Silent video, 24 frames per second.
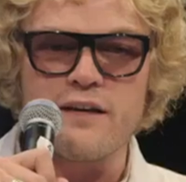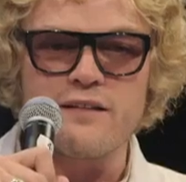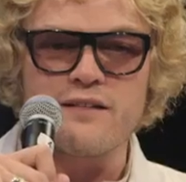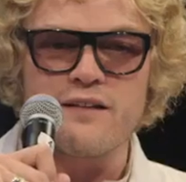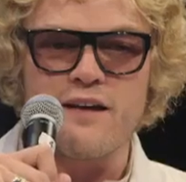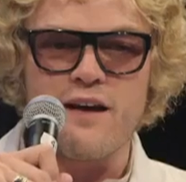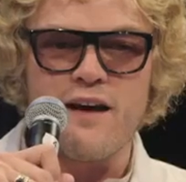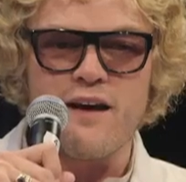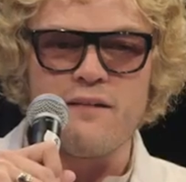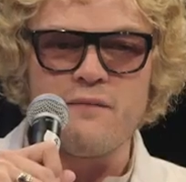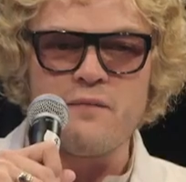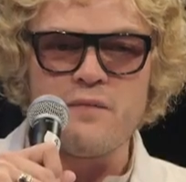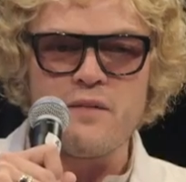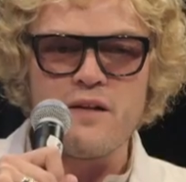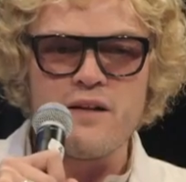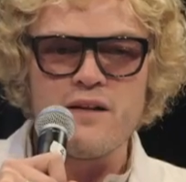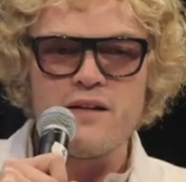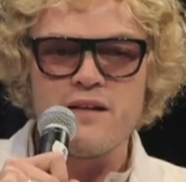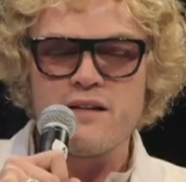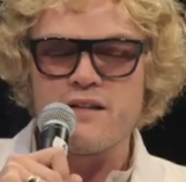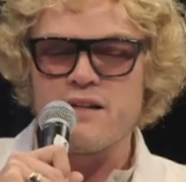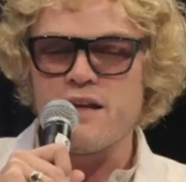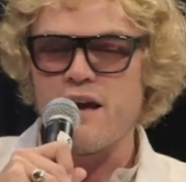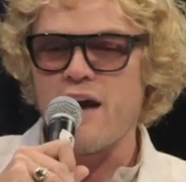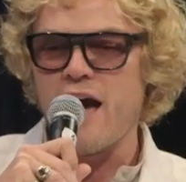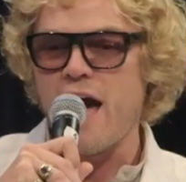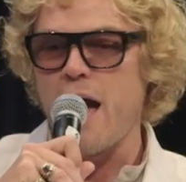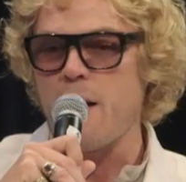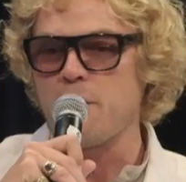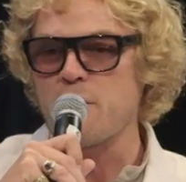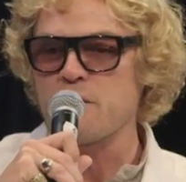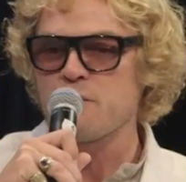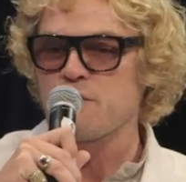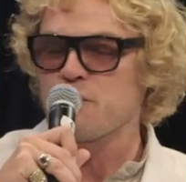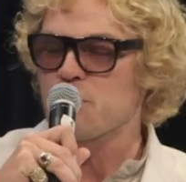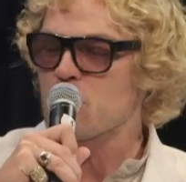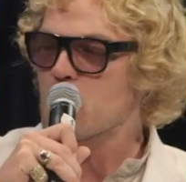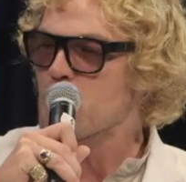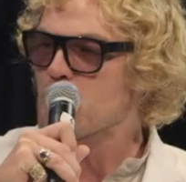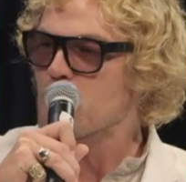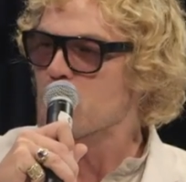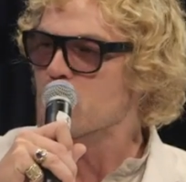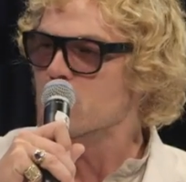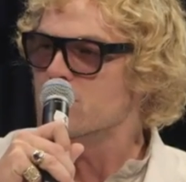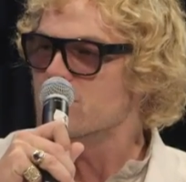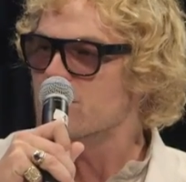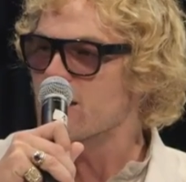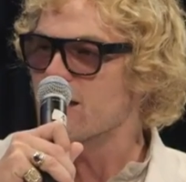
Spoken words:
like the happy few